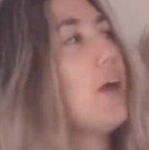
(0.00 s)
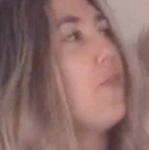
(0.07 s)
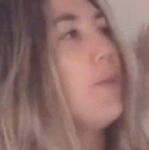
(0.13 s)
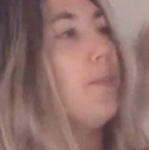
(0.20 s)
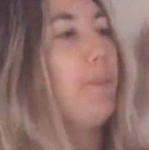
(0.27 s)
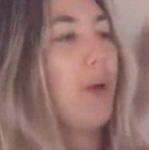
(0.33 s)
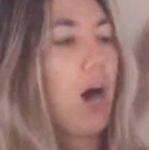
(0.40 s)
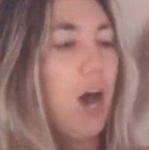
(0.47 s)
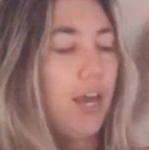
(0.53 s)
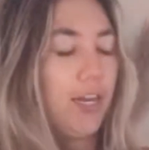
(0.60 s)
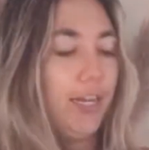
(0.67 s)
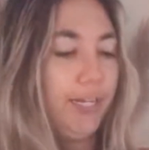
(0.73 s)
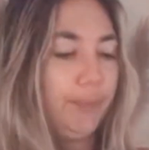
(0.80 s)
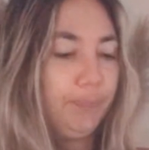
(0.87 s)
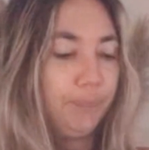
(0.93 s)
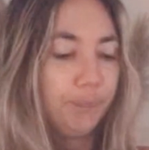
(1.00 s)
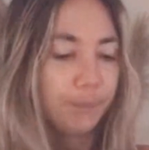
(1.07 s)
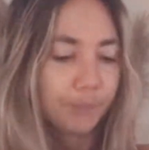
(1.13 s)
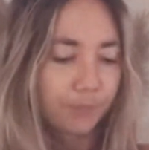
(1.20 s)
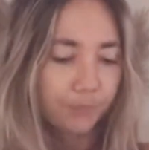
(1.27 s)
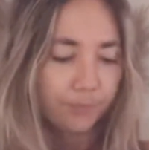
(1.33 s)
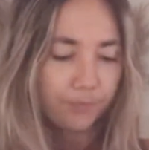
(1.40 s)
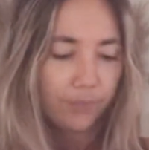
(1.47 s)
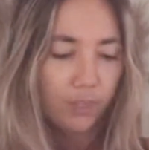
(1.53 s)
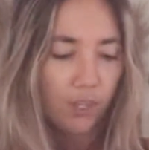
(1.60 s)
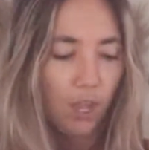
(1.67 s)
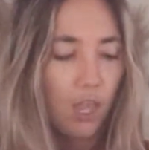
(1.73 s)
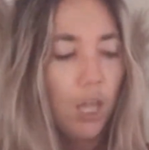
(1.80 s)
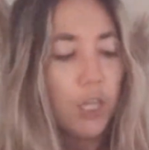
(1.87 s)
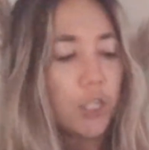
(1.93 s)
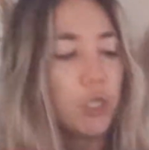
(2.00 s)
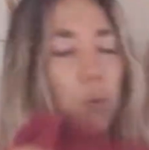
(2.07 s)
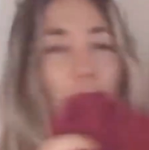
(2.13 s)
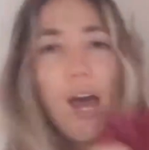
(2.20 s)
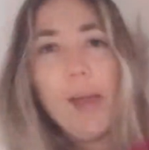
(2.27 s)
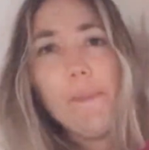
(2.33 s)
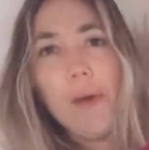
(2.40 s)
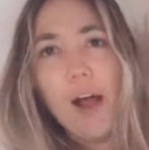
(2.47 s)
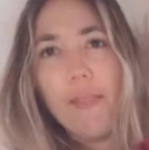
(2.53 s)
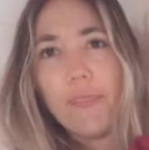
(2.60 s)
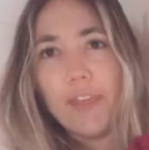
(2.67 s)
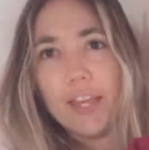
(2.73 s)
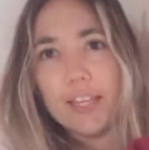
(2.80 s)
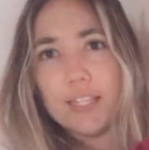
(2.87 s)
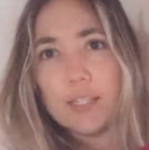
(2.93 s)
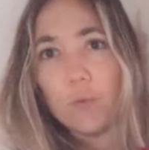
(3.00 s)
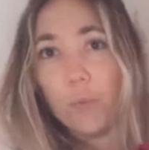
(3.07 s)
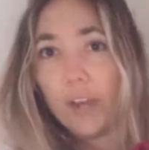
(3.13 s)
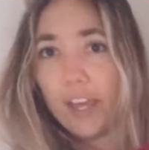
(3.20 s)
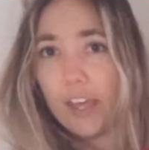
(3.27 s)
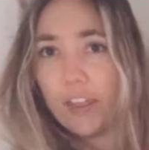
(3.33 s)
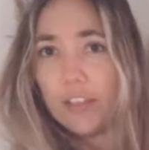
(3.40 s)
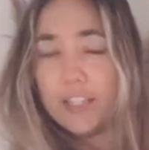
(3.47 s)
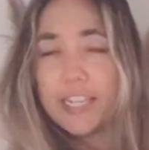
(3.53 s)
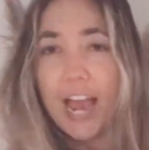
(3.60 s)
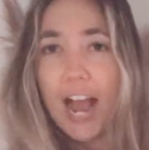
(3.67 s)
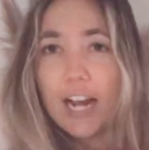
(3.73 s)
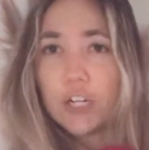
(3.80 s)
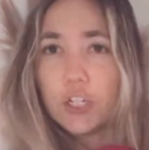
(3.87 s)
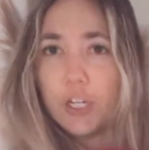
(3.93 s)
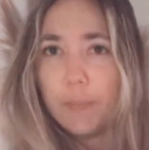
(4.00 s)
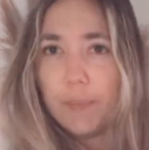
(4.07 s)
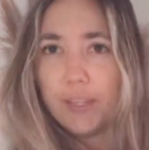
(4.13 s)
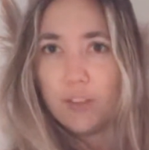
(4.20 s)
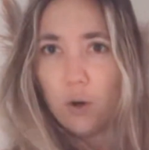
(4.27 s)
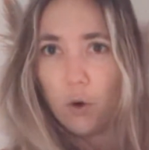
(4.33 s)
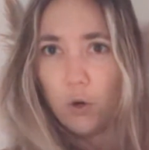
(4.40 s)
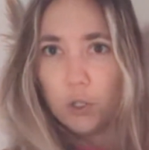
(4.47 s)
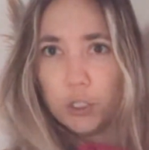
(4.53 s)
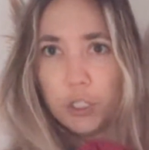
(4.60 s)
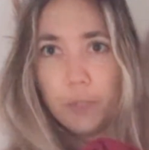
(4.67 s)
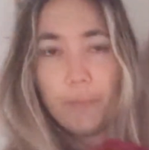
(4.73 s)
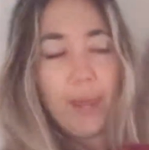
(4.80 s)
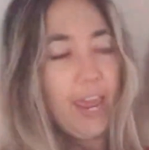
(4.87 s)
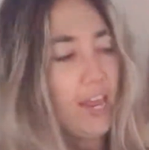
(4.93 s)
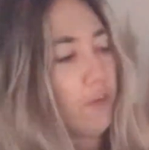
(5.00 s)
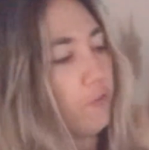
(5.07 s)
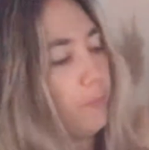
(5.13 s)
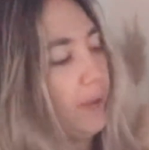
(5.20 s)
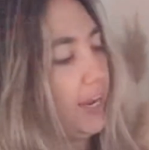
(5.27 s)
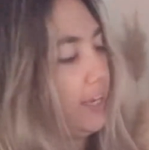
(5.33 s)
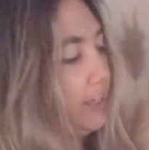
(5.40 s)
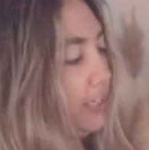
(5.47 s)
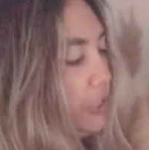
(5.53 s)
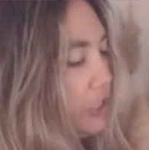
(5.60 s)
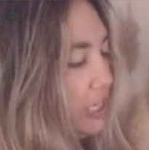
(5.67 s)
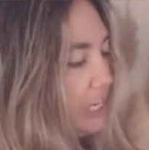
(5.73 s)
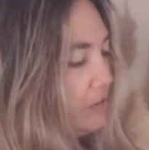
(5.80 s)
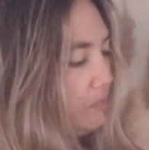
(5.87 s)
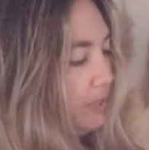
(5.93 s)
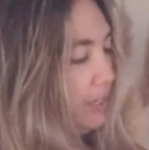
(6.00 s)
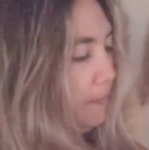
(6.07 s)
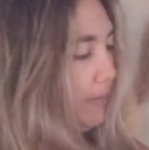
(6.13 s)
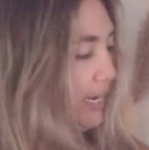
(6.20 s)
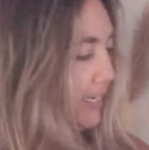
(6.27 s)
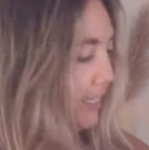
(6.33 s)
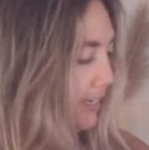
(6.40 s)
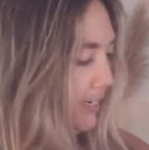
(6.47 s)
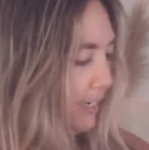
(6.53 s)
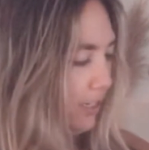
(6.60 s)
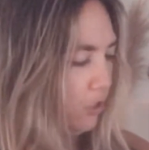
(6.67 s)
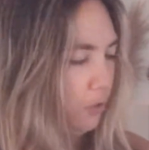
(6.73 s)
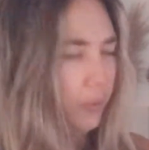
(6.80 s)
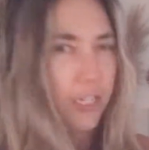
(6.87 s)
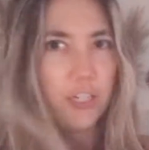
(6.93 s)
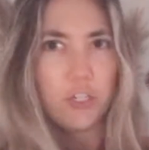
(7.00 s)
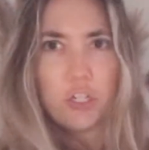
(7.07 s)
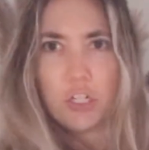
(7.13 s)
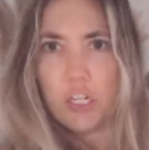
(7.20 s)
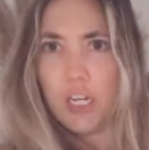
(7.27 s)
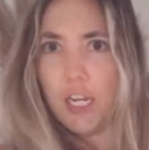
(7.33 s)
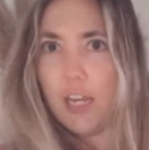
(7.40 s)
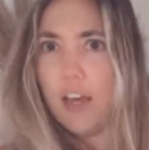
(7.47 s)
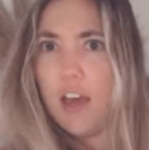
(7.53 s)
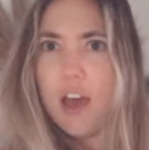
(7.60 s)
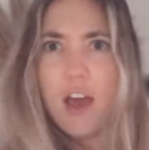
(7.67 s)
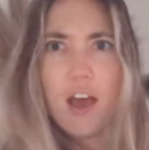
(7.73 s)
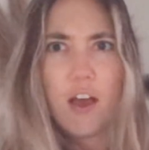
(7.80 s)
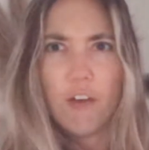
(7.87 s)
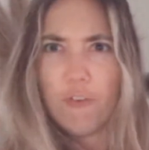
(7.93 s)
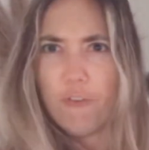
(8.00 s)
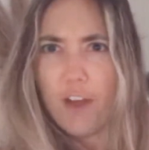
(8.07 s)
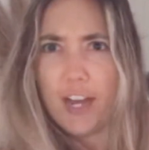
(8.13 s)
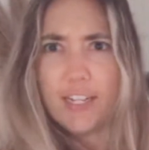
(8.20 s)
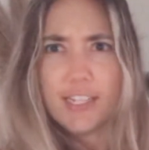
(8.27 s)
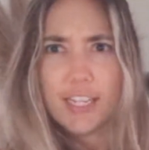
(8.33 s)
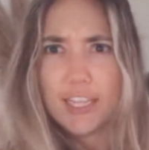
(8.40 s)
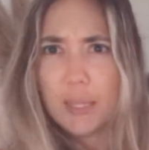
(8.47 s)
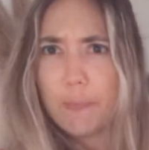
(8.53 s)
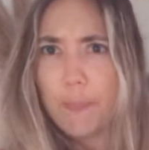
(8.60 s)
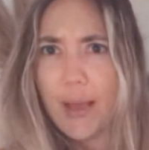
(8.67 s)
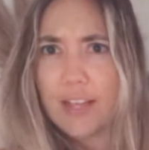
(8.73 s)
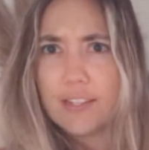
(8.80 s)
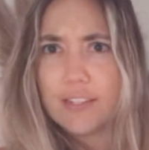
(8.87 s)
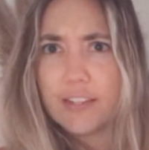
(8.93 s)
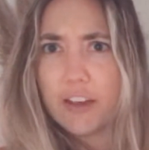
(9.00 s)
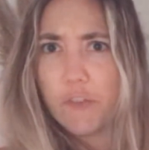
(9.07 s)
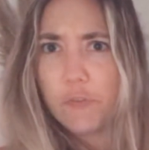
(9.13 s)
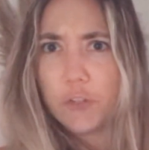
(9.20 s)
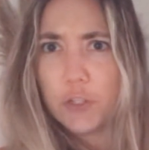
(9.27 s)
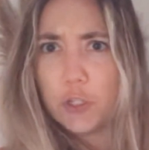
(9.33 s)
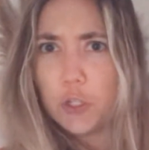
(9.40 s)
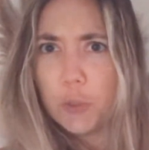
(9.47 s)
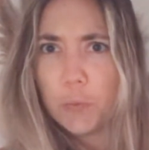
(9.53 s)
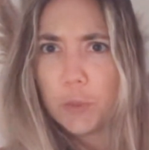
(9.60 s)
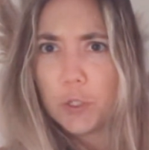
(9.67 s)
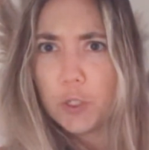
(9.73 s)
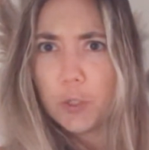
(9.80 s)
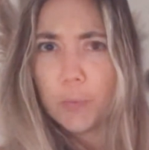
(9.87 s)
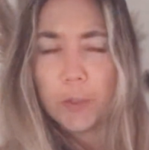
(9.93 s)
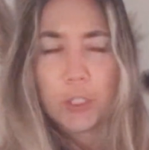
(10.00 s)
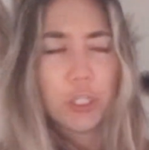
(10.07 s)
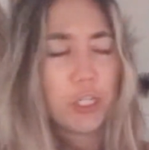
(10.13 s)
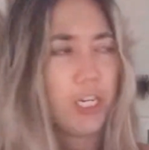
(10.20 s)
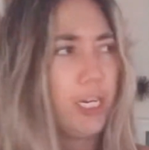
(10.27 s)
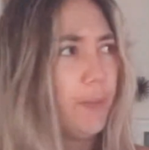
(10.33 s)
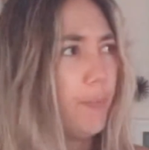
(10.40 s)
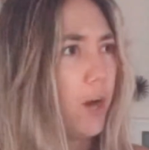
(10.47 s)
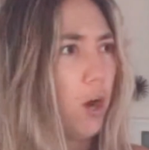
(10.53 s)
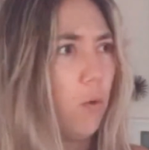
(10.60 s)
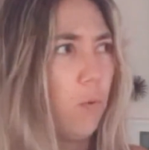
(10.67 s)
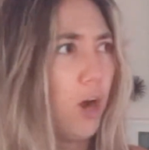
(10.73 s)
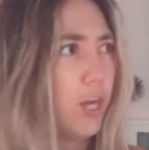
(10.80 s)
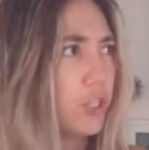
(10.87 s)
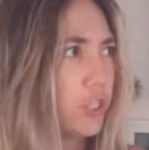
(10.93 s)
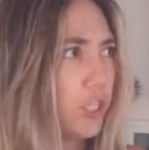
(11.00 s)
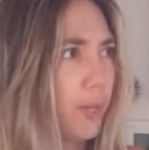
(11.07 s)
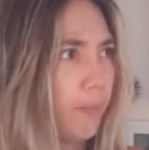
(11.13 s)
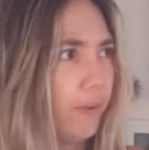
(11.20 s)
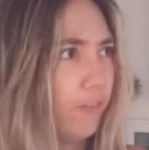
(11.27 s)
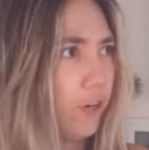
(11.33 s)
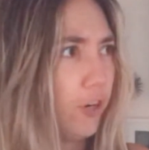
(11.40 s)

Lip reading: on the bottom. So I bought this with tax, shipping, the whole shebang from Haley. She gave me an amazing deal because she finds like the best stuff for super, super cheap. I'll watch some of